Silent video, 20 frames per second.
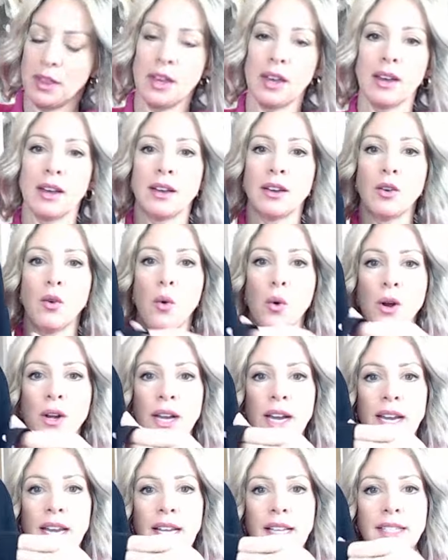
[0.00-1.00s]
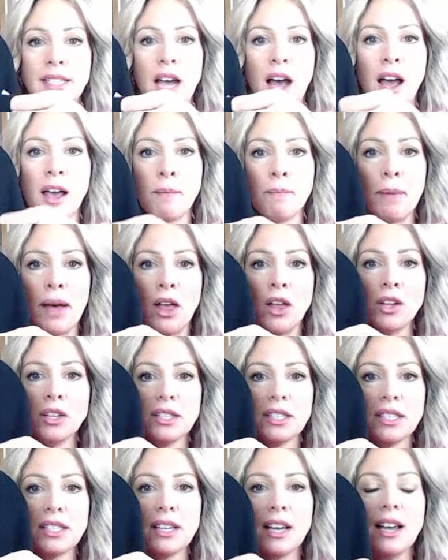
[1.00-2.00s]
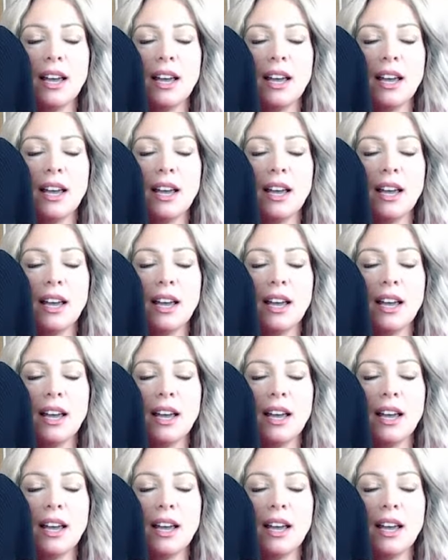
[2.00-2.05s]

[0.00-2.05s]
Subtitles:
the coordinating tie belt.